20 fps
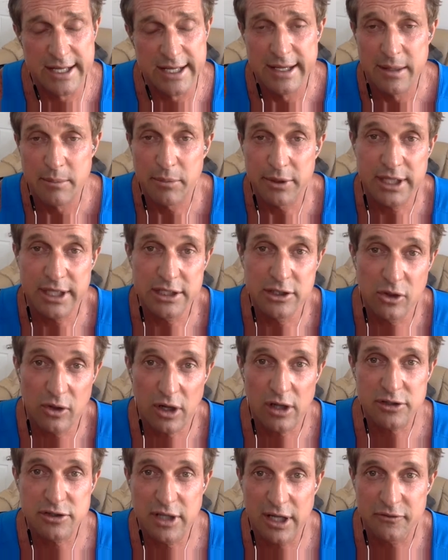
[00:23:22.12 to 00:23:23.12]
but then you
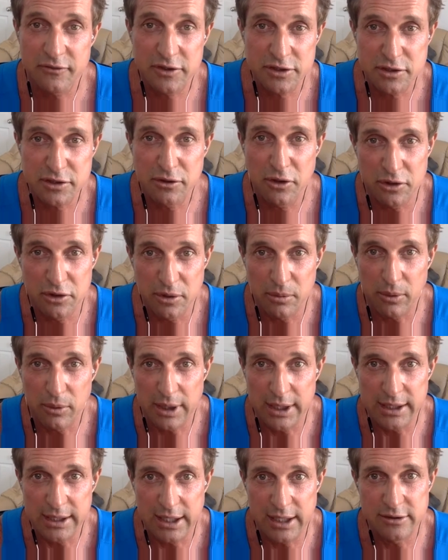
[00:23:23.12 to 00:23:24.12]
also have to slow your
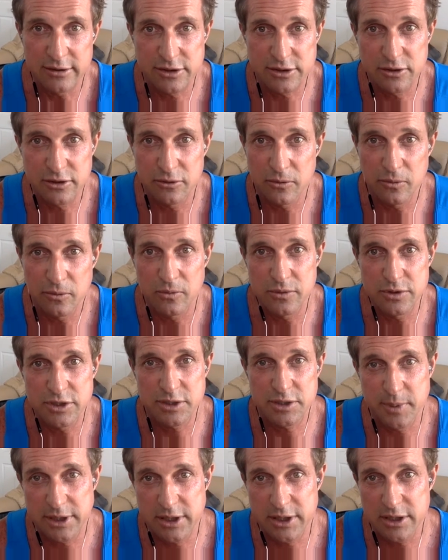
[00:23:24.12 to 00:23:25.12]
brain down so just
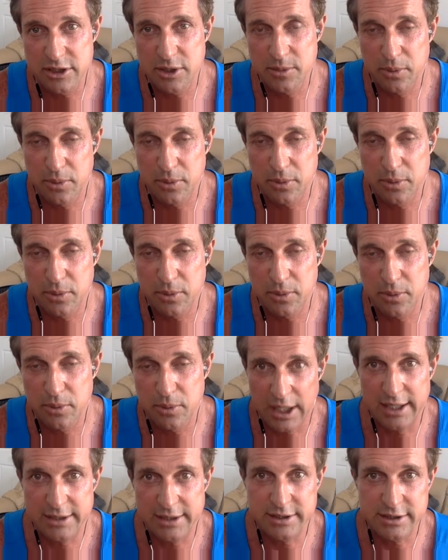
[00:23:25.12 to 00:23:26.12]
because you put on your
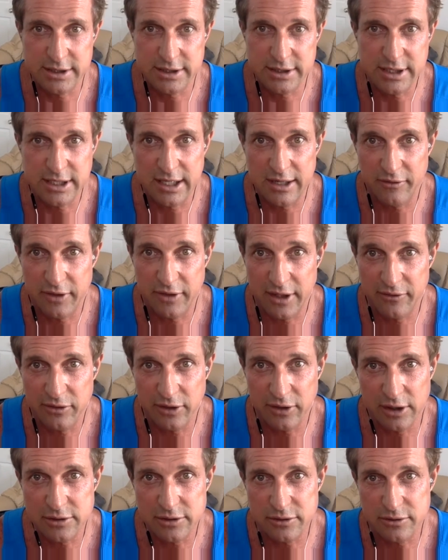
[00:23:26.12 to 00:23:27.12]
glasses and have
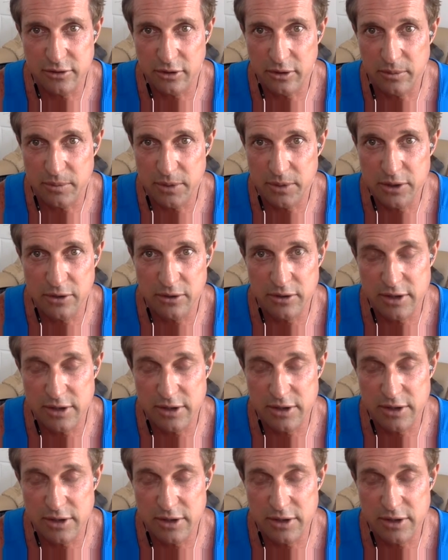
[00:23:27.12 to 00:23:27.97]
f.lux on your computer doesn't